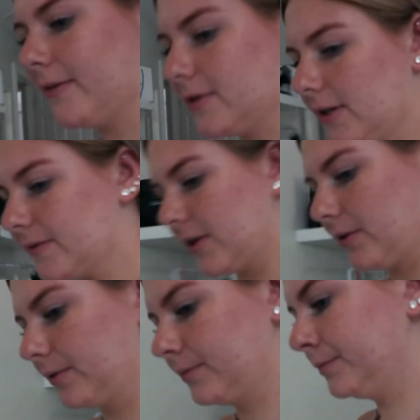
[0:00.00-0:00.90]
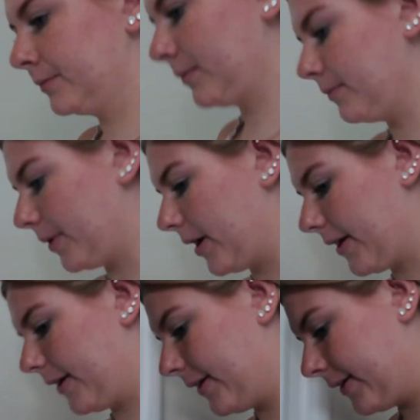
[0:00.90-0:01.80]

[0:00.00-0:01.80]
have to leave soon. But